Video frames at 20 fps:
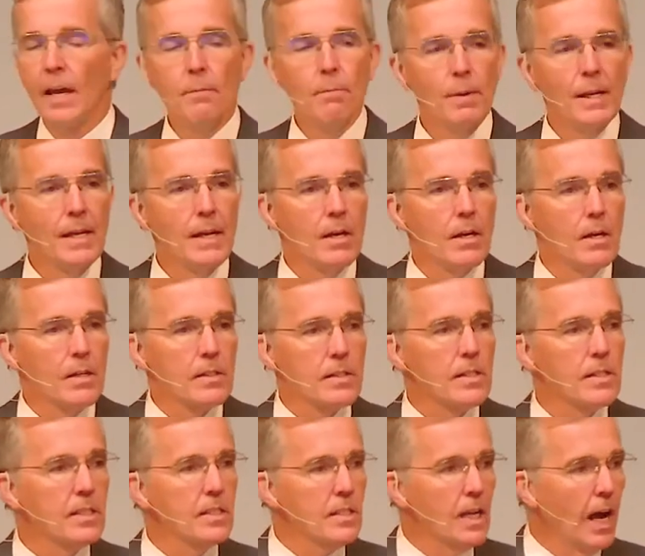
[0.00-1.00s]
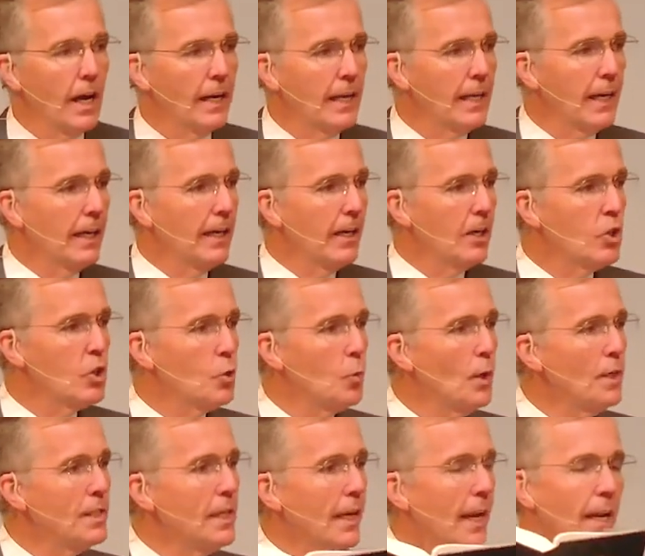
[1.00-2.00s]
can be stunning and
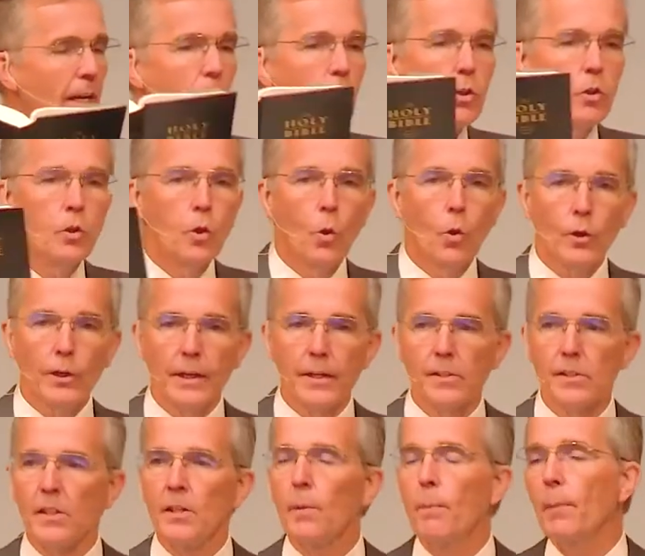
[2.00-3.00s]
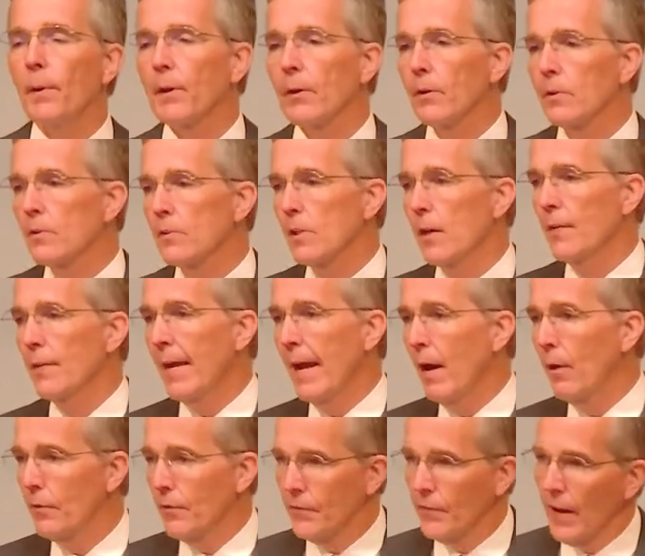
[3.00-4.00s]
exquisite and glorious in appearance on
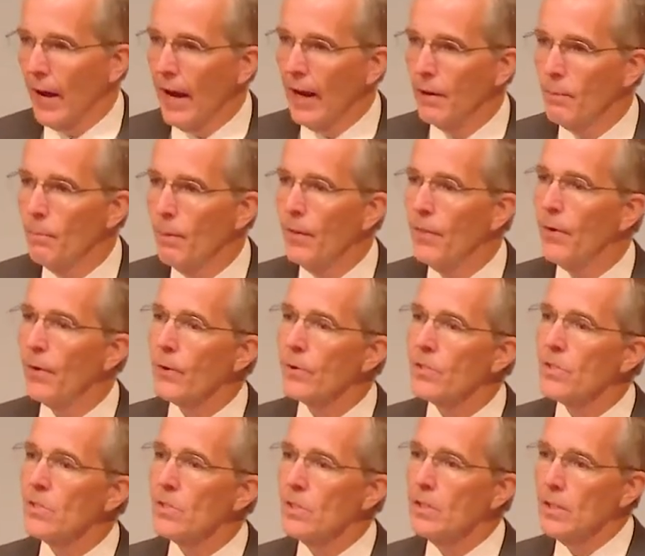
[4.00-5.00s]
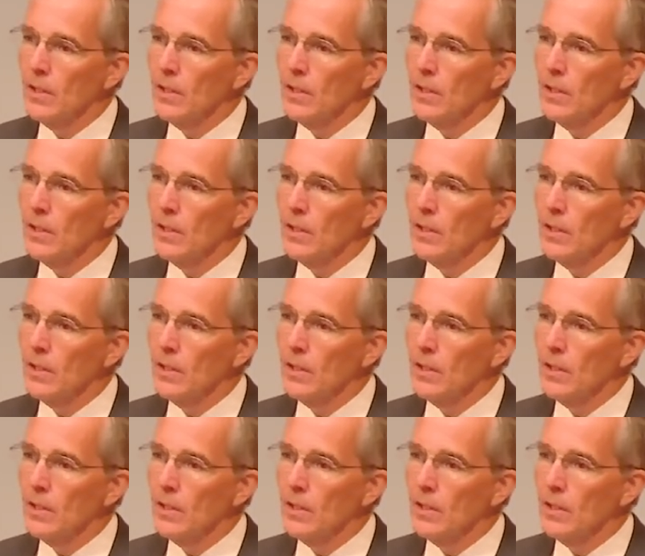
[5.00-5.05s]
the outside, but there is